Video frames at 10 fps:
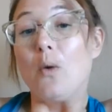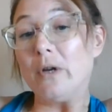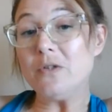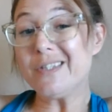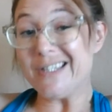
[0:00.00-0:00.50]

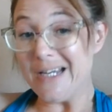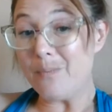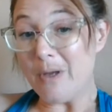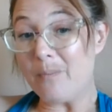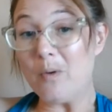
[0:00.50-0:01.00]
When you see
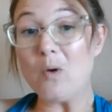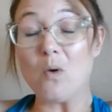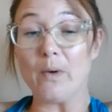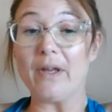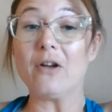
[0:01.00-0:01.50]
people
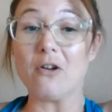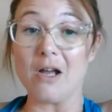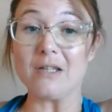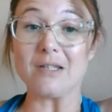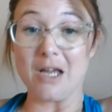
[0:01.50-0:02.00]
going
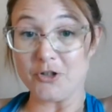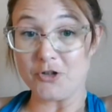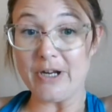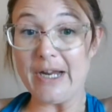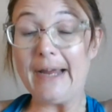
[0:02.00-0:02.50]
across
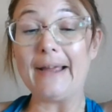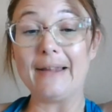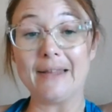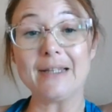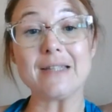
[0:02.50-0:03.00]
country
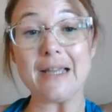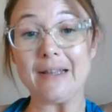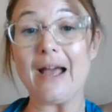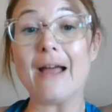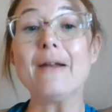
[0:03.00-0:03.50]
and things like
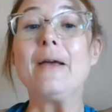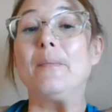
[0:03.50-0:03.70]
that,